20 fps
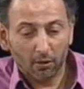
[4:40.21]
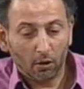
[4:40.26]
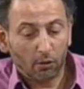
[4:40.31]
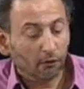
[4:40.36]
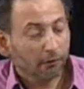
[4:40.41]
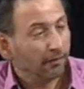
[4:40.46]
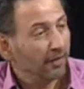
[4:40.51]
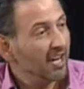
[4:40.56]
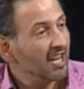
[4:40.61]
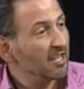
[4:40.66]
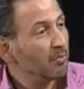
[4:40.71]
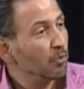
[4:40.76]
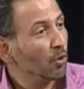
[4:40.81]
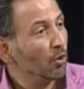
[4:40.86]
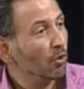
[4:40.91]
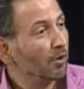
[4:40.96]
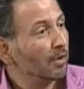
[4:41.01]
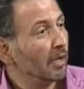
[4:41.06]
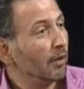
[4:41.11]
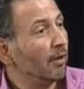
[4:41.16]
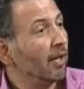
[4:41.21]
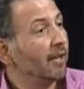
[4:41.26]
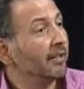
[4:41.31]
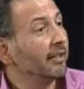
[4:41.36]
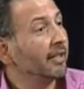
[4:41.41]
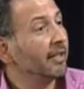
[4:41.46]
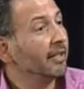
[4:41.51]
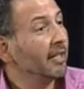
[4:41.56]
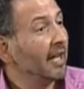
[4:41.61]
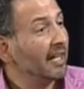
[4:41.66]
On Facebook, they have
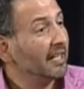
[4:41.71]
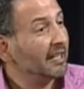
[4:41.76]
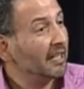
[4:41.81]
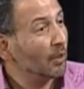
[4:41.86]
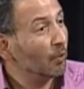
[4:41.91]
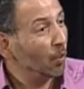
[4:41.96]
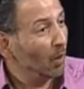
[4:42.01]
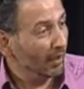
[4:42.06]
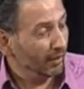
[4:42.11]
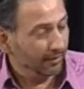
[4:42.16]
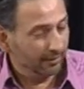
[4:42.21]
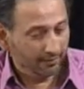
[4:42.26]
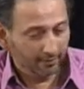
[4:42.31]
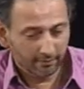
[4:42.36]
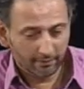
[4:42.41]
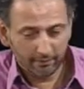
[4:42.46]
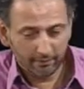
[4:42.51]
191.